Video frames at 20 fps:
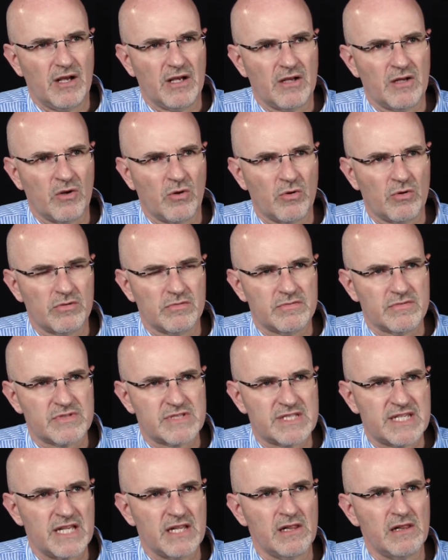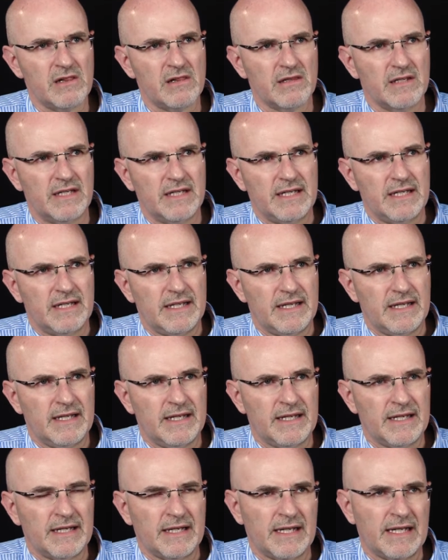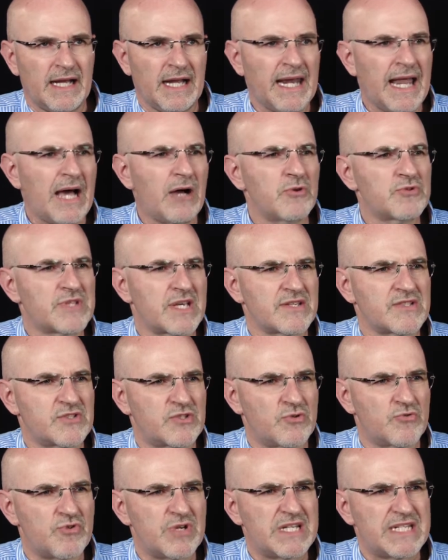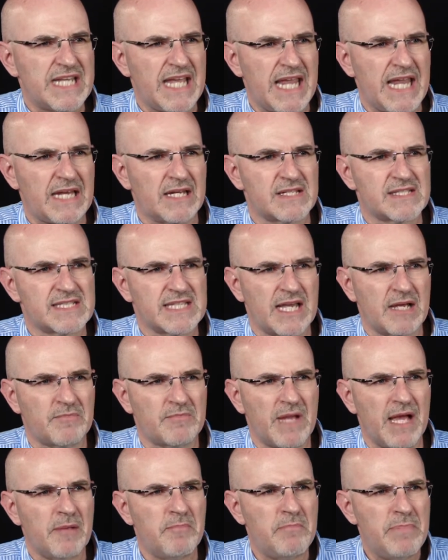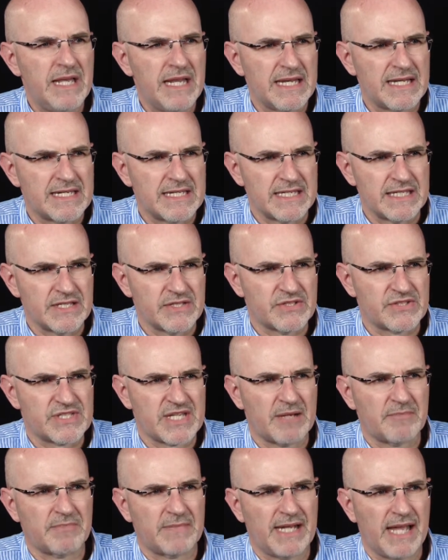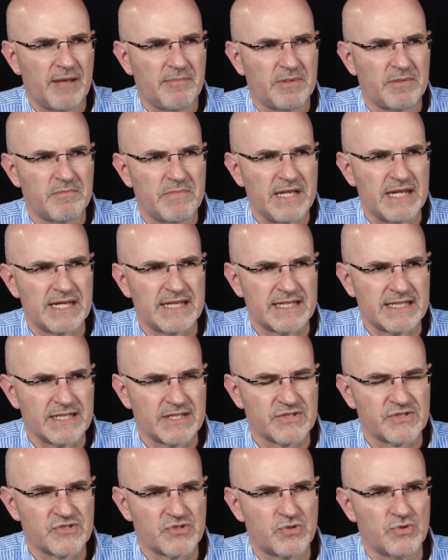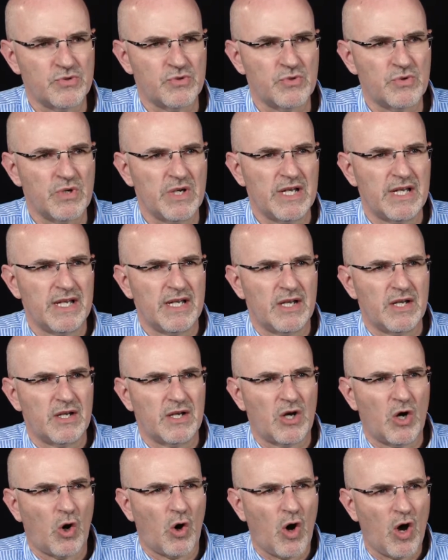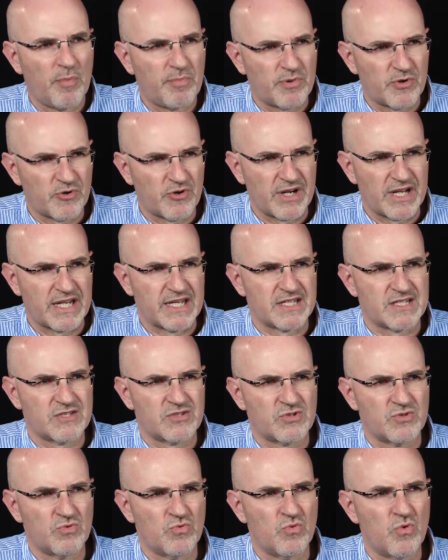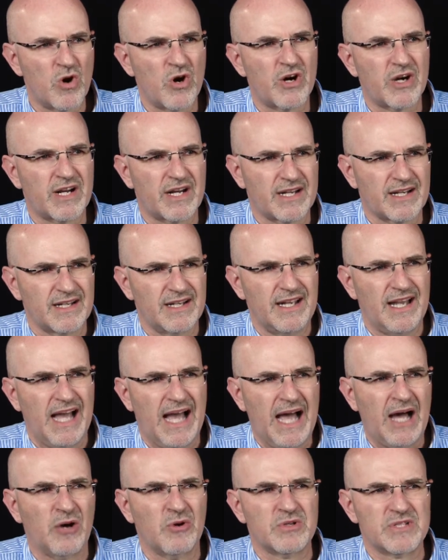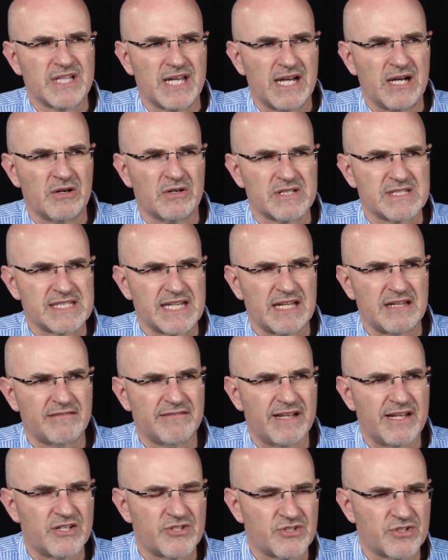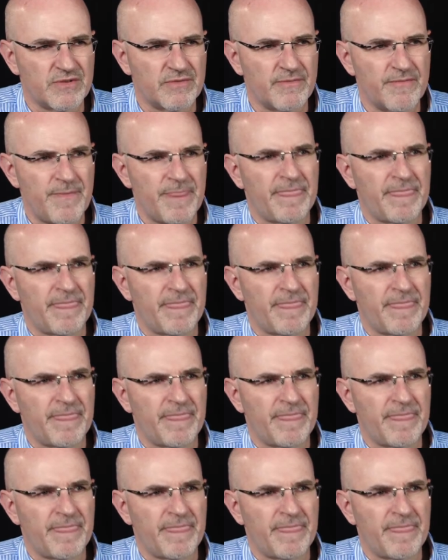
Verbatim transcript: uh, still uh, allows us to retain some abilities, some capabilities to cooperate, to work out our salvation.